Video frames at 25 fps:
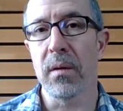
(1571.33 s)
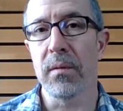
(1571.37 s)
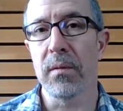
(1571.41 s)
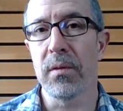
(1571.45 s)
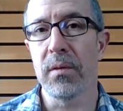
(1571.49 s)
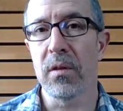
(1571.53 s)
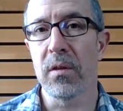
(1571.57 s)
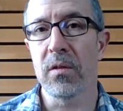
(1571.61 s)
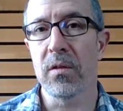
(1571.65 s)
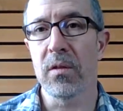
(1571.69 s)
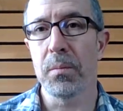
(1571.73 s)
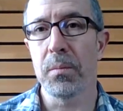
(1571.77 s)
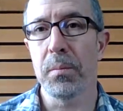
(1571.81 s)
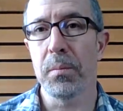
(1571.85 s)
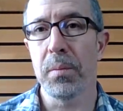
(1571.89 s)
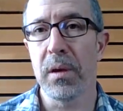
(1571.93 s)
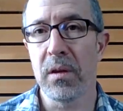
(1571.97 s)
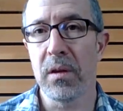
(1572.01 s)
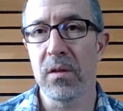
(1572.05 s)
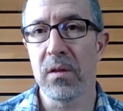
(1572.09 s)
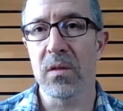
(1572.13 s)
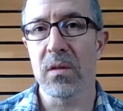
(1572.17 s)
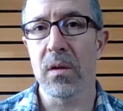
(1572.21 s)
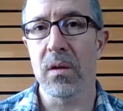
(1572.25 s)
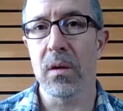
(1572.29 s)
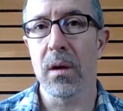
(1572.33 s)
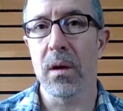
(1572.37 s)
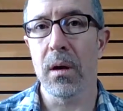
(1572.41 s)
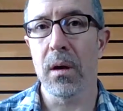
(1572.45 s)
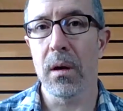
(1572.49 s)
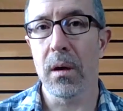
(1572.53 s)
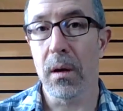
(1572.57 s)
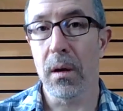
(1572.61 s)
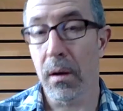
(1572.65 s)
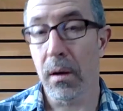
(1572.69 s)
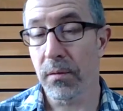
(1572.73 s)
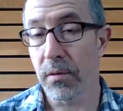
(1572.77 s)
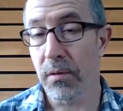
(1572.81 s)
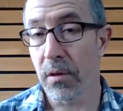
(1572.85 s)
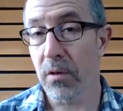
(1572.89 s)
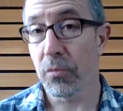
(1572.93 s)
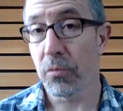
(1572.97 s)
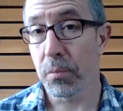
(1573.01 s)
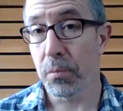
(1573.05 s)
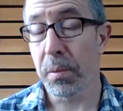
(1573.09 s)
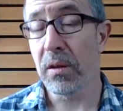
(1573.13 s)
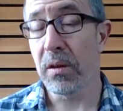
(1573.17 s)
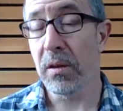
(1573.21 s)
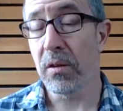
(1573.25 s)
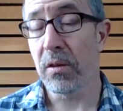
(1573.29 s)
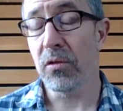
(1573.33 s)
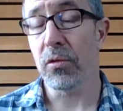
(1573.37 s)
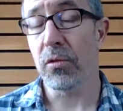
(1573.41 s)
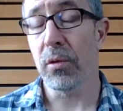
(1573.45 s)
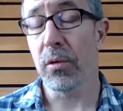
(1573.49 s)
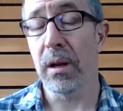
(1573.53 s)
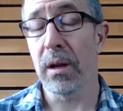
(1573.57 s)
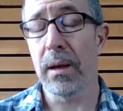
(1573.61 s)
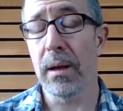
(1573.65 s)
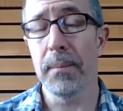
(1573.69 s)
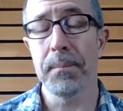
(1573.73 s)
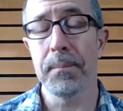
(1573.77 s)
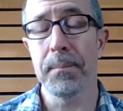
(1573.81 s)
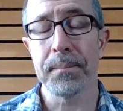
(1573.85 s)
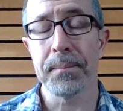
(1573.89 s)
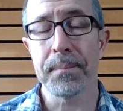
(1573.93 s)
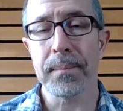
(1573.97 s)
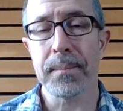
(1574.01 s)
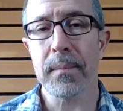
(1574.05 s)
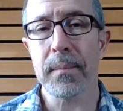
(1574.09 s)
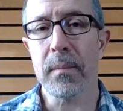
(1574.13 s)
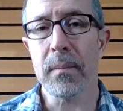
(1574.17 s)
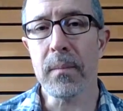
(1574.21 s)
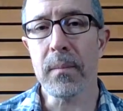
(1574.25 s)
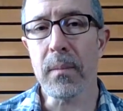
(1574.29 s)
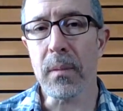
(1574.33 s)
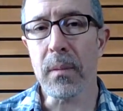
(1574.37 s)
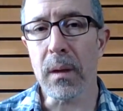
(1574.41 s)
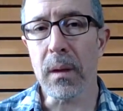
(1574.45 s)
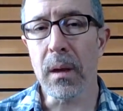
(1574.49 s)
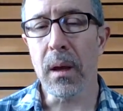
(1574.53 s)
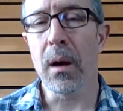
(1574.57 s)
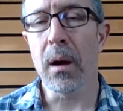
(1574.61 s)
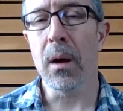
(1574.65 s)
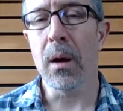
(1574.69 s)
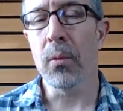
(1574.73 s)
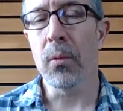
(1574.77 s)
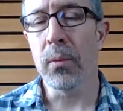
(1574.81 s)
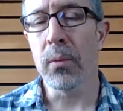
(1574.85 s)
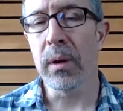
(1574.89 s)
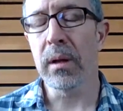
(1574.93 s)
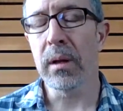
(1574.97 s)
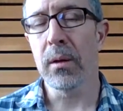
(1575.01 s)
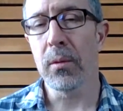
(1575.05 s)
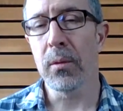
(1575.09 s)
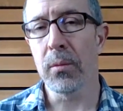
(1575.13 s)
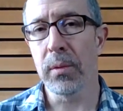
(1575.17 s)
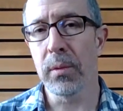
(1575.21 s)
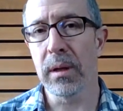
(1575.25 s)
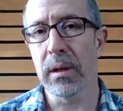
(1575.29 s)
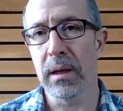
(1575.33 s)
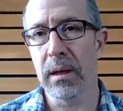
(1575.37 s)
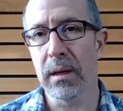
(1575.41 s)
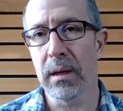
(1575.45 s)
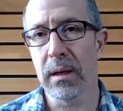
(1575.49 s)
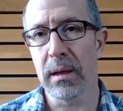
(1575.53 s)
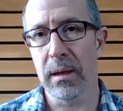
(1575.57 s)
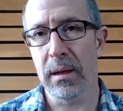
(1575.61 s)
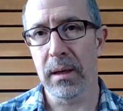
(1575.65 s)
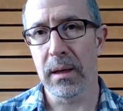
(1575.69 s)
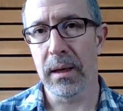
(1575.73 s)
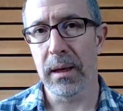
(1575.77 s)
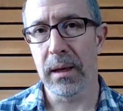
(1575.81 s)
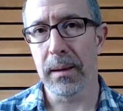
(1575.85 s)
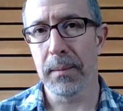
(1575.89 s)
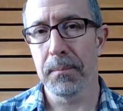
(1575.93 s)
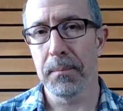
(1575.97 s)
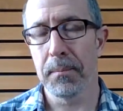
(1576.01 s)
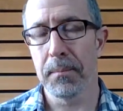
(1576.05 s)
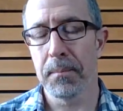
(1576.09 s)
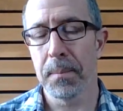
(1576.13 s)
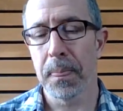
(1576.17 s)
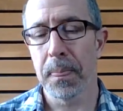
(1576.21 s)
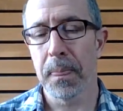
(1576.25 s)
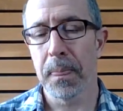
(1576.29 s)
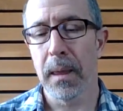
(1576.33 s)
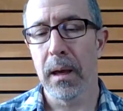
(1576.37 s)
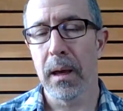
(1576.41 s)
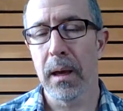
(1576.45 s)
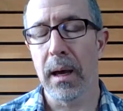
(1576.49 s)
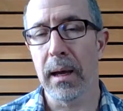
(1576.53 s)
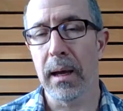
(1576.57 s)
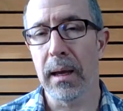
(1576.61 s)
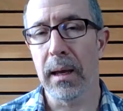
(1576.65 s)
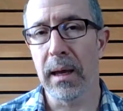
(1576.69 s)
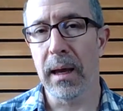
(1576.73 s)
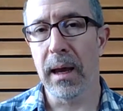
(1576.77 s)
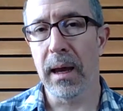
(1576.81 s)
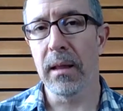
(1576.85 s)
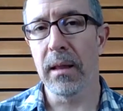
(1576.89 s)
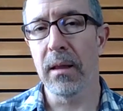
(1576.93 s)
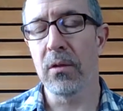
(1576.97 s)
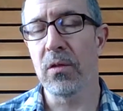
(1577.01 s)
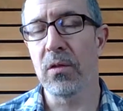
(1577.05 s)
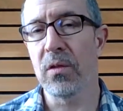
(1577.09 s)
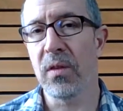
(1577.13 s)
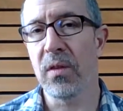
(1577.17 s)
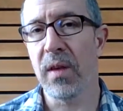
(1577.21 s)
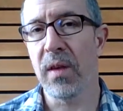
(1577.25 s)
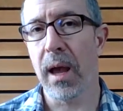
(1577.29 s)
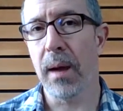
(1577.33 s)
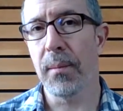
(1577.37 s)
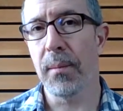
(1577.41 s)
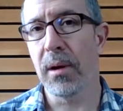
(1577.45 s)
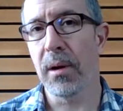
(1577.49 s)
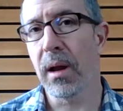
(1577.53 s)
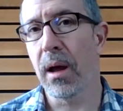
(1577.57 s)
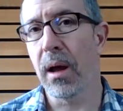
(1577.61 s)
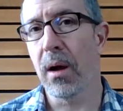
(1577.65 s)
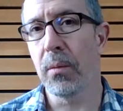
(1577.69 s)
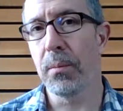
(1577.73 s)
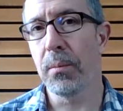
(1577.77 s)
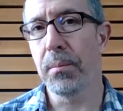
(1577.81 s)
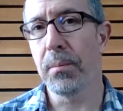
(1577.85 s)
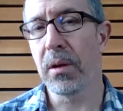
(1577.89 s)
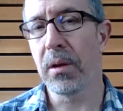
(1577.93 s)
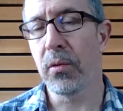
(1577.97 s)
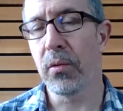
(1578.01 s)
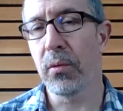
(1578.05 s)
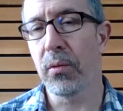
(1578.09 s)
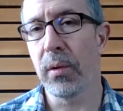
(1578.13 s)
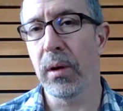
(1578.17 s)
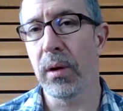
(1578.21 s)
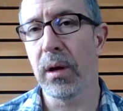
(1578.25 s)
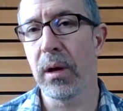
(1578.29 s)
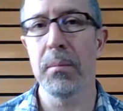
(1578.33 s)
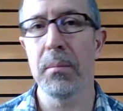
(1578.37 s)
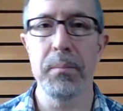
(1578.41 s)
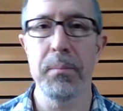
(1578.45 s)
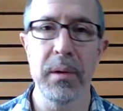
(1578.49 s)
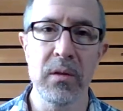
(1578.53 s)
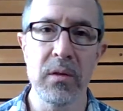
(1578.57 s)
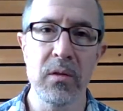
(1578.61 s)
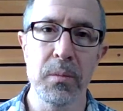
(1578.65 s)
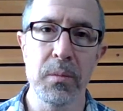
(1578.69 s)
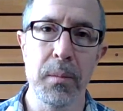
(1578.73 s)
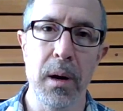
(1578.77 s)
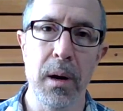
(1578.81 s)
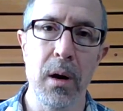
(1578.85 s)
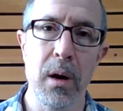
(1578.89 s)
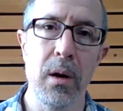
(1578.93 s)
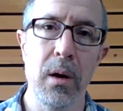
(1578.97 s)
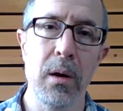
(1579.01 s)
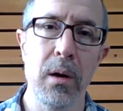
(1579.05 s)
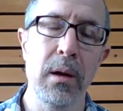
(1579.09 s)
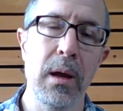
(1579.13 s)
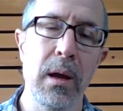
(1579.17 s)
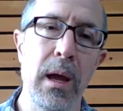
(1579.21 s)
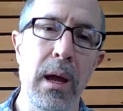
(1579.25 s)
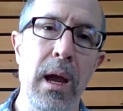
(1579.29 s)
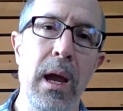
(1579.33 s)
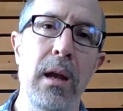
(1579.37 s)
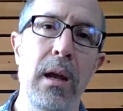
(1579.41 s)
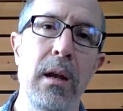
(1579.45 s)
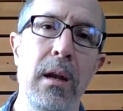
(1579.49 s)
this peace treaty are really, really key. Again, this is hammered out between Bismarck and